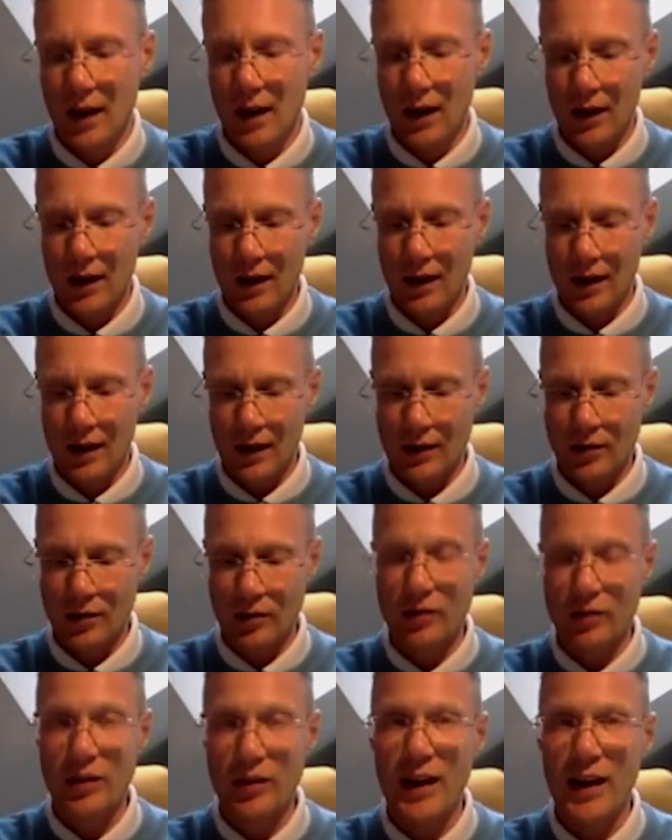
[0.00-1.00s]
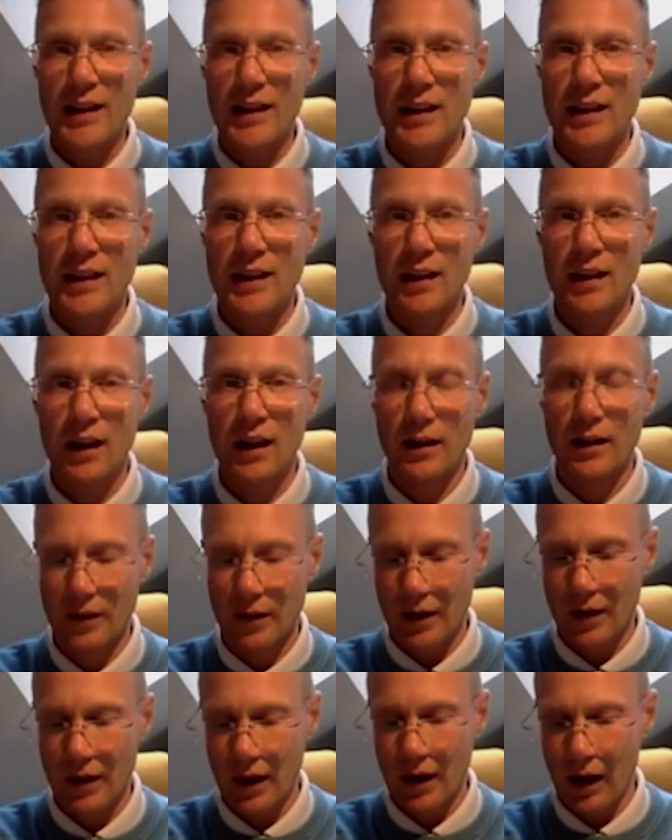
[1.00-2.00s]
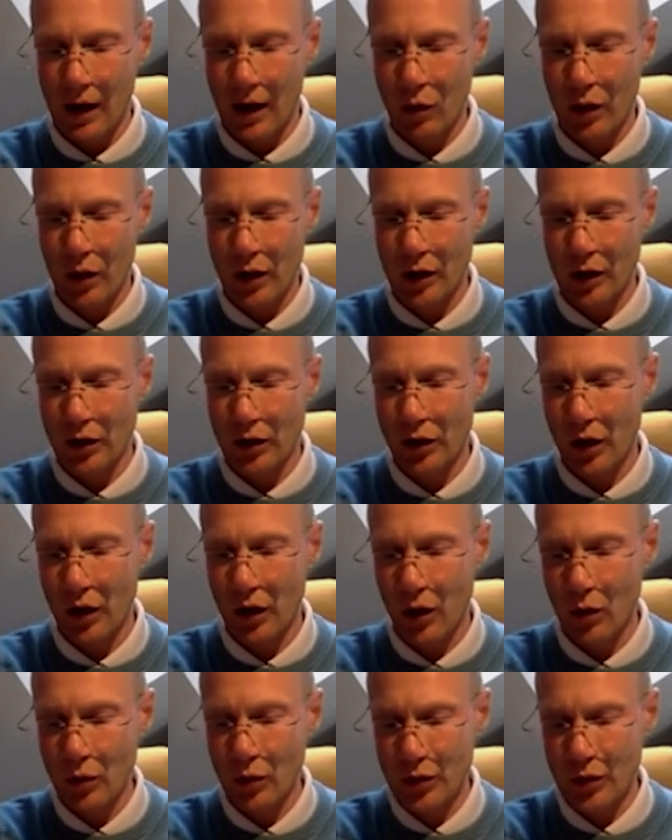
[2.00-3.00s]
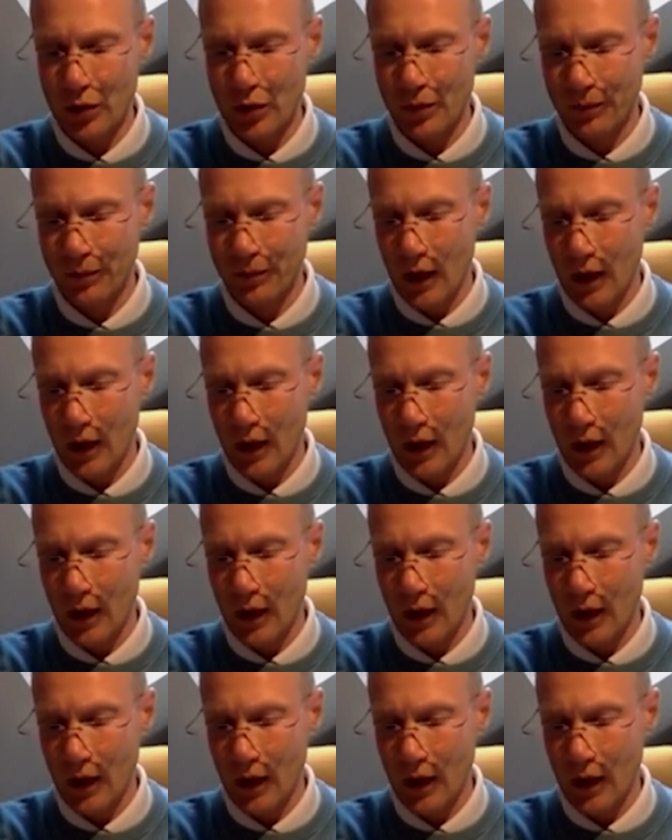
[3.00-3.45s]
right under our nose.